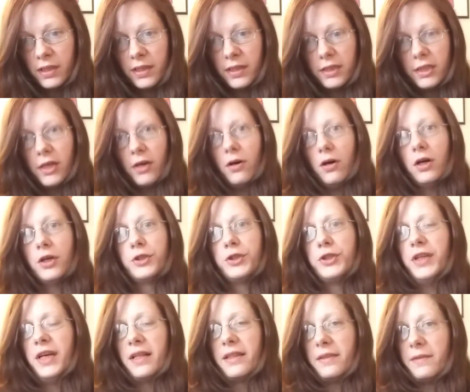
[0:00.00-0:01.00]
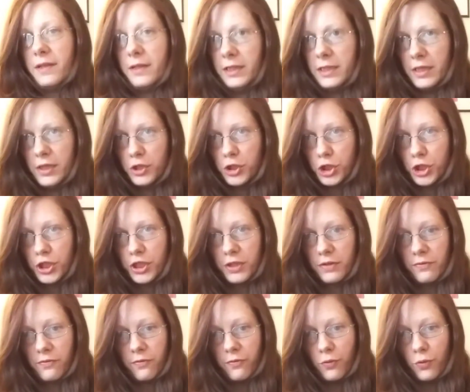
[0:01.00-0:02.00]
Now, our definition
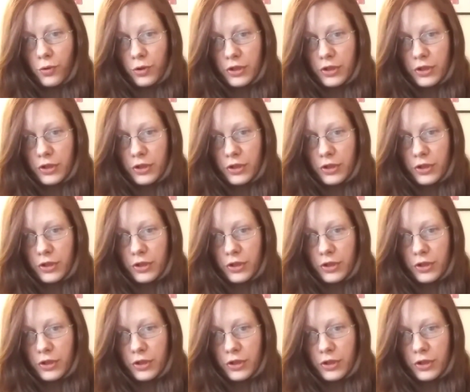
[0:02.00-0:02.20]
for